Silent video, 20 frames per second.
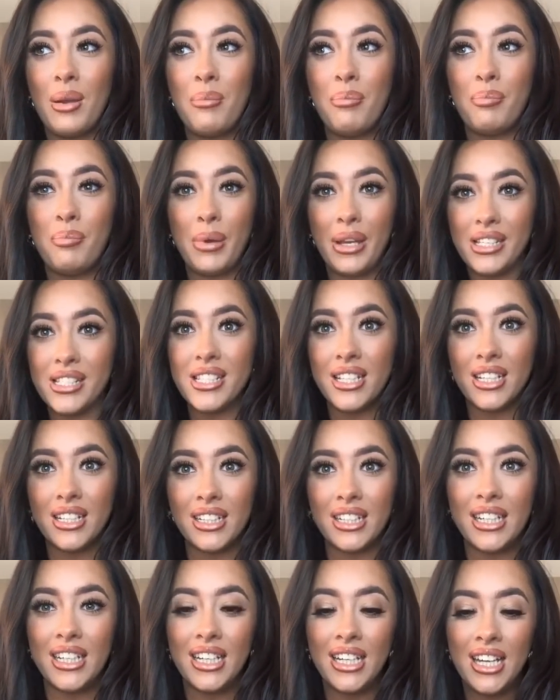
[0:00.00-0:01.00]

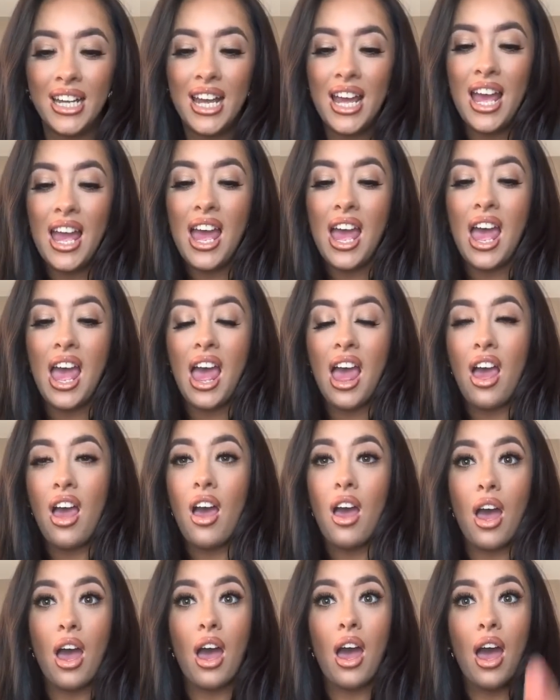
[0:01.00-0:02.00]
Basically,
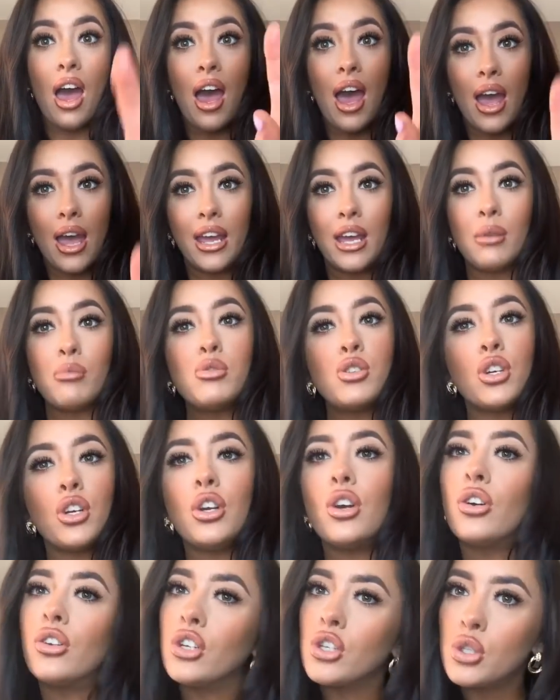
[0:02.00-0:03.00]
I am due
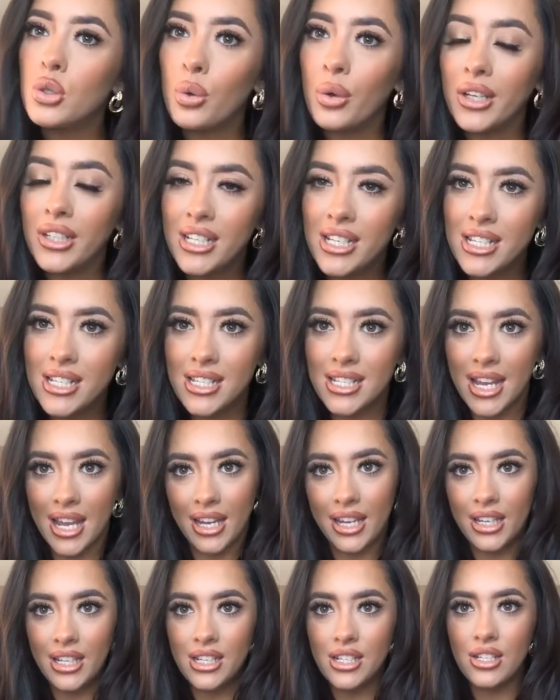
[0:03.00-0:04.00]
on the
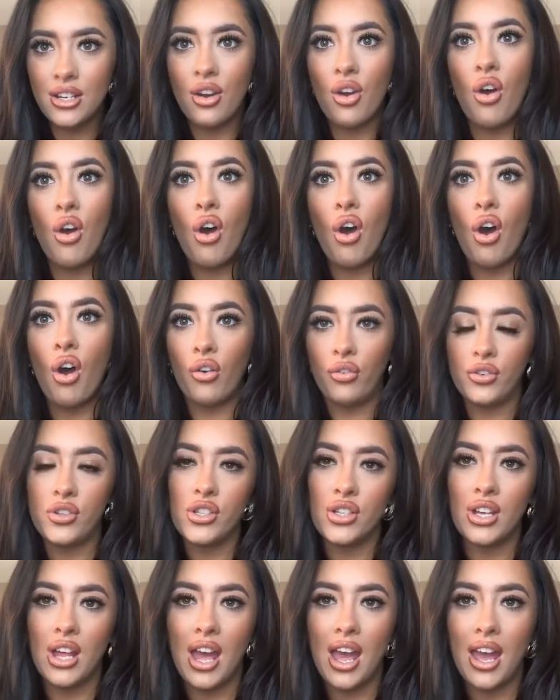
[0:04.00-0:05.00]
22nd of
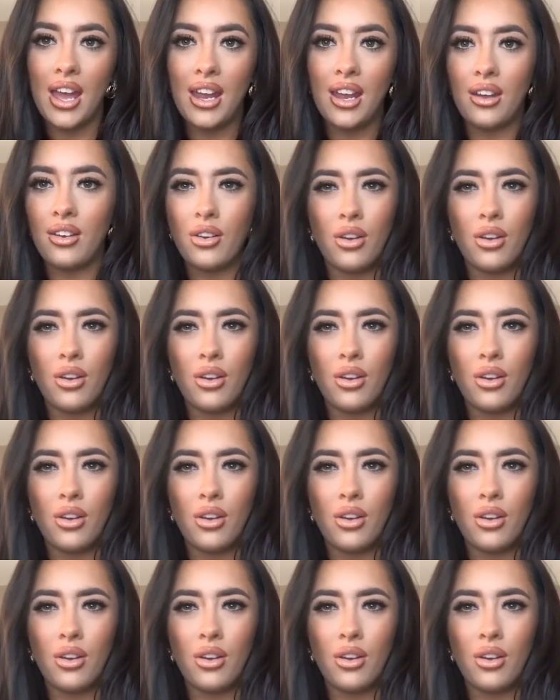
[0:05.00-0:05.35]
July,